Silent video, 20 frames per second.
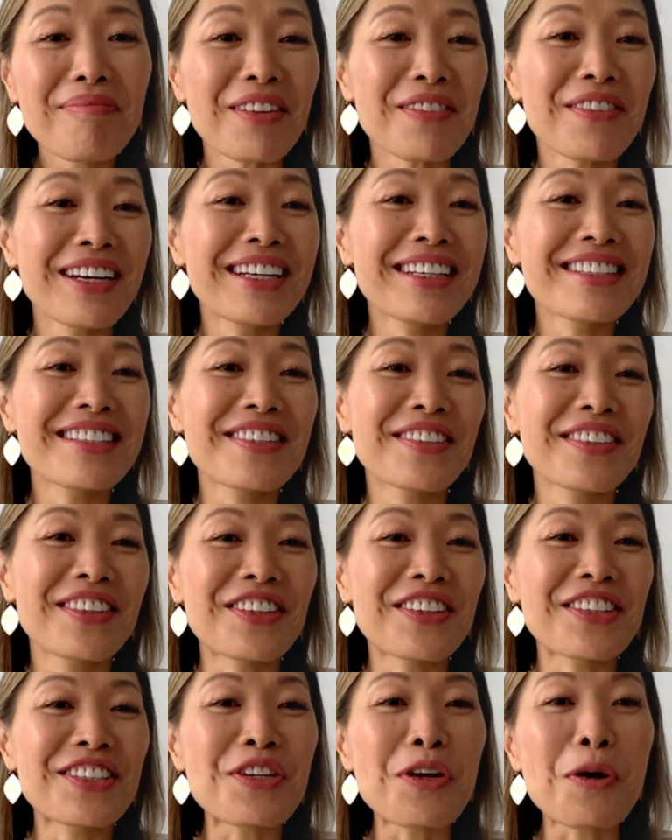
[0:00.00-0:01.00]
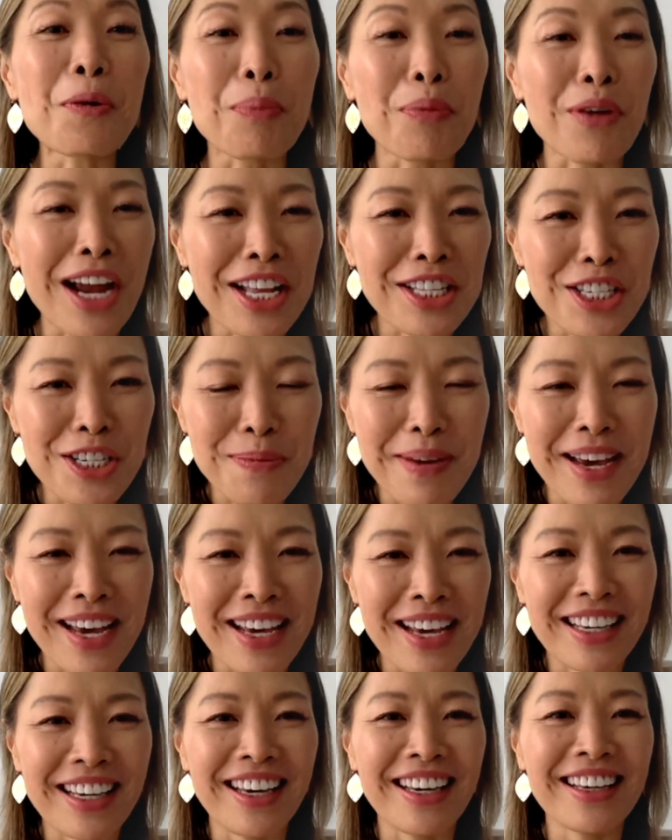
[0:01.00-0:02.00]
right? So there's no branch
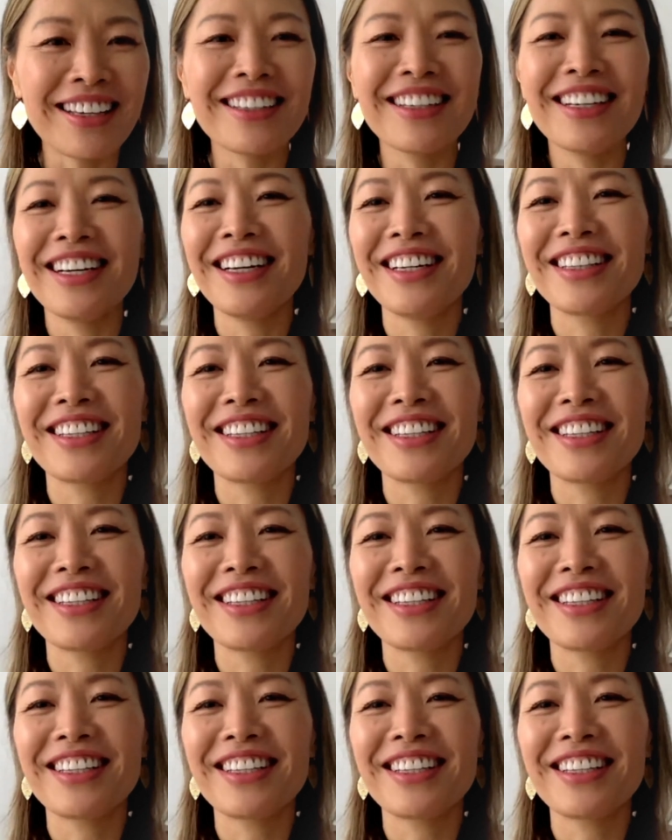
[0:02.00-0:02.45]
banking.